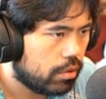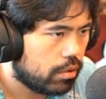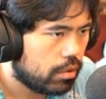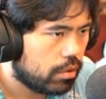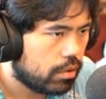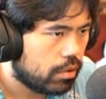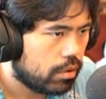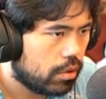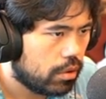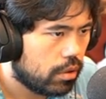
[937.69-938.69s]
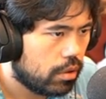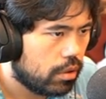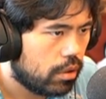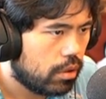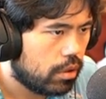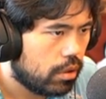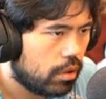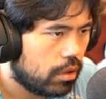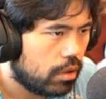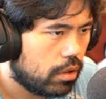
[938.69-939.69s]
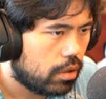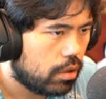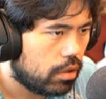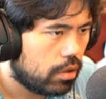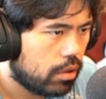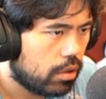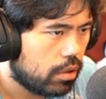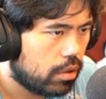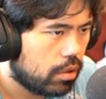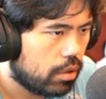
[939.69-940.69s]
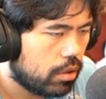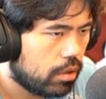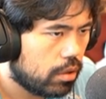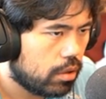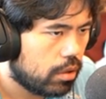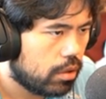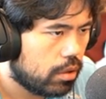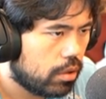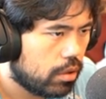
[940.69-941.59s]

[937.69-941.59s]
[no speech]